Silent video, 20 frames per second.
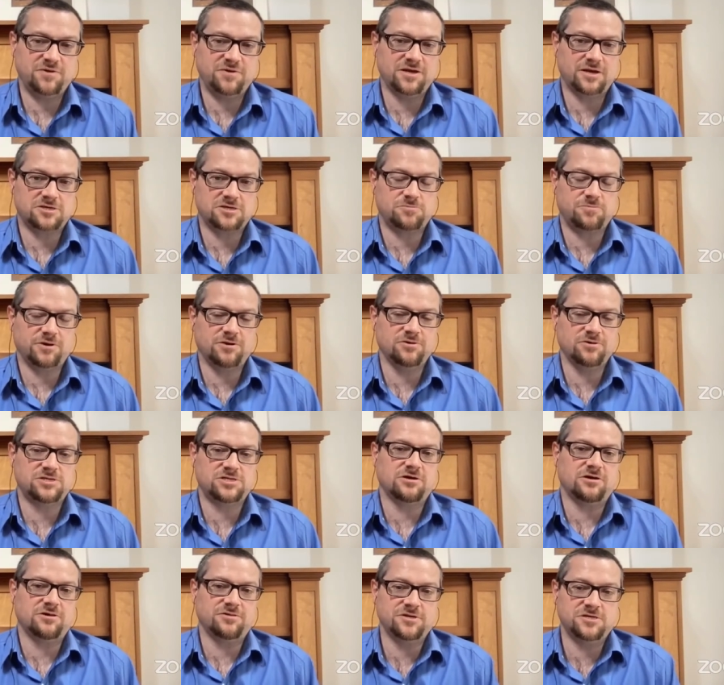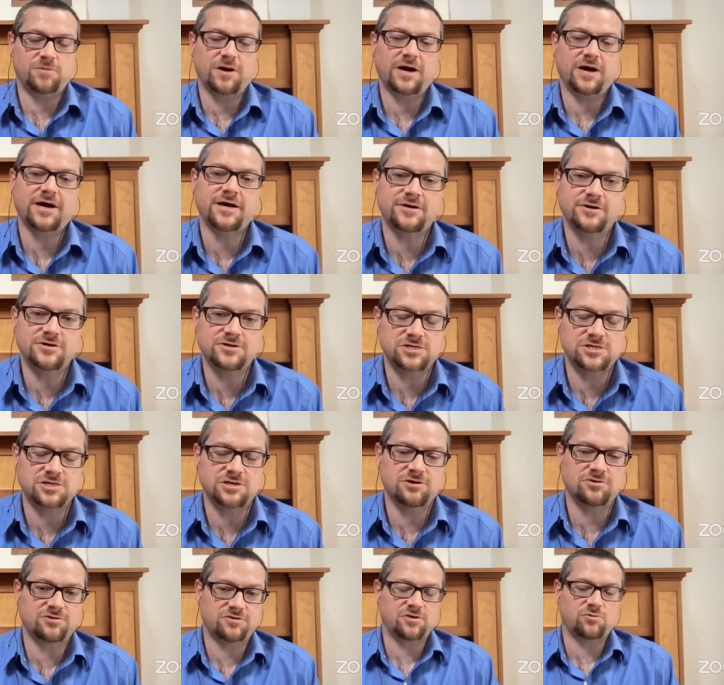being exposed to all these buyers, you
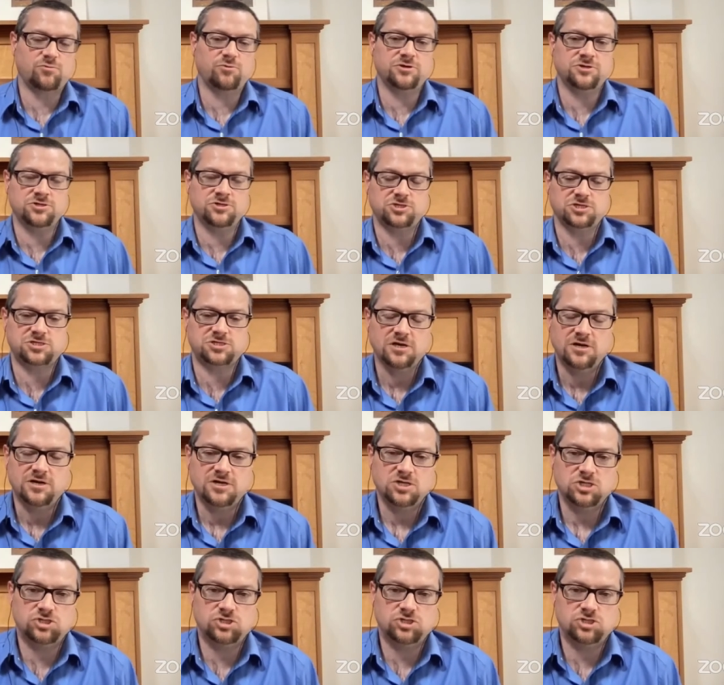know, that they wouldn't just